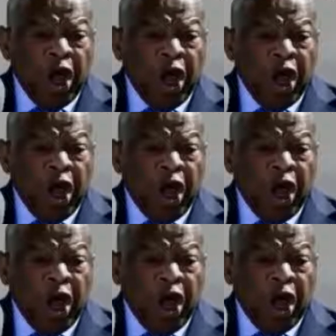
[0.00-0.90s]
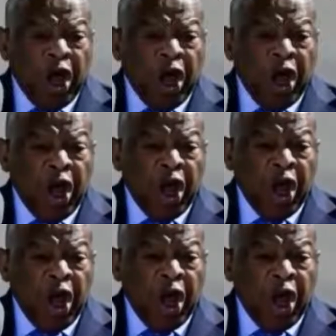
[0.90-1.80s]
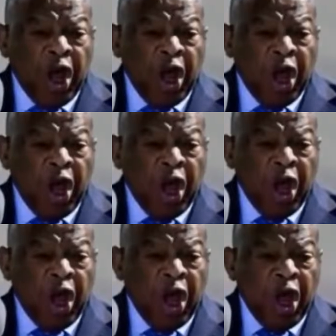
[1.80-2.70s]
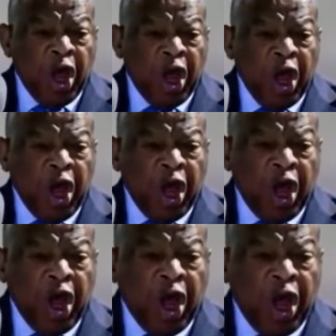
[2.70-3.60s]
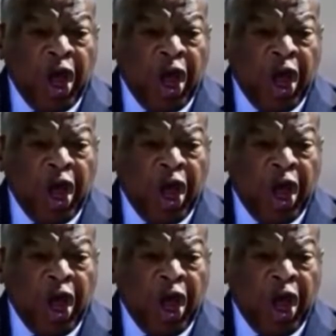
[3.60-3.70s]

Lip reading: (not speaking)